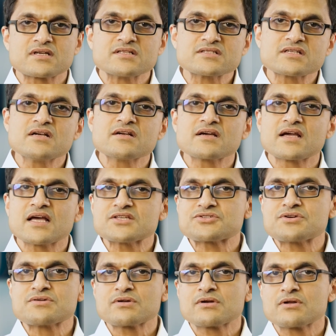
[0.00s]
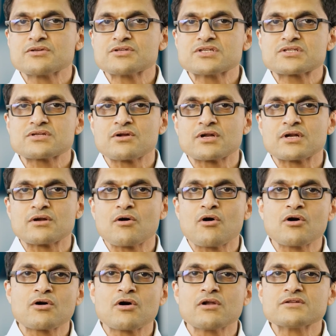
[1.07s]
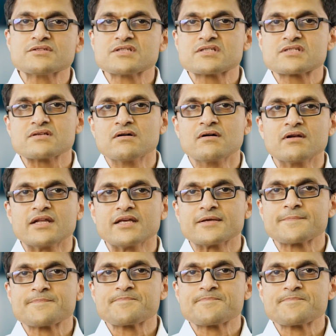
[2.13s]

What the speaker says: Consult a gastroenterologist or an oncologist early.